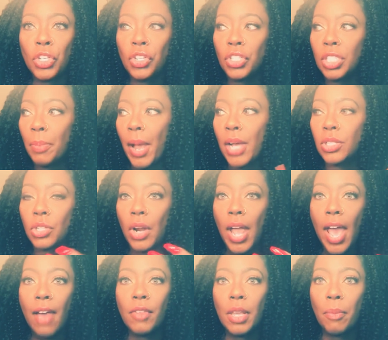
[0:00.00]
and your spouse are
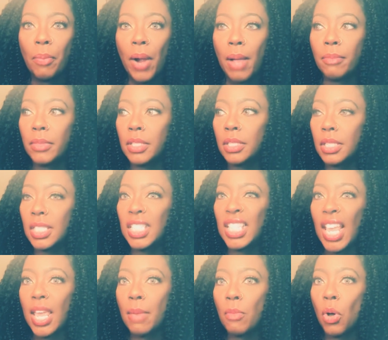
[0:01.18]
having a problem that's the
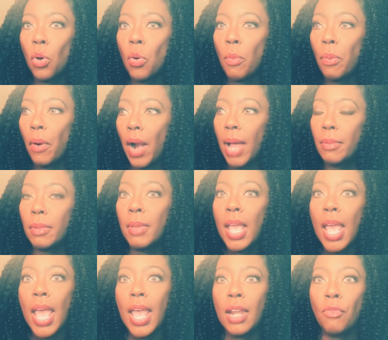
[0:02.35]
same old problem
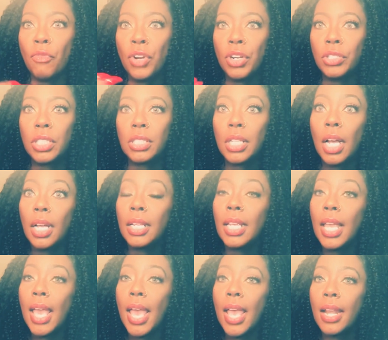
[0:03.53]
and it rears its ugly
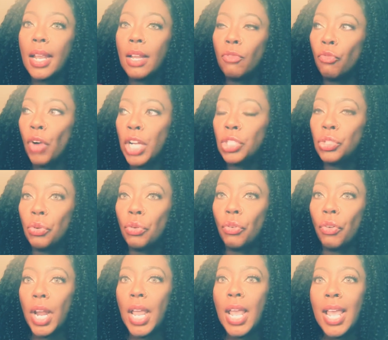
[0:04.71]
head in
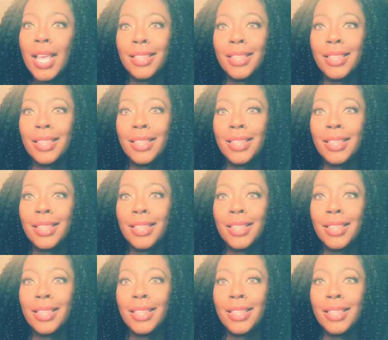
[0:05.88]
retrograde,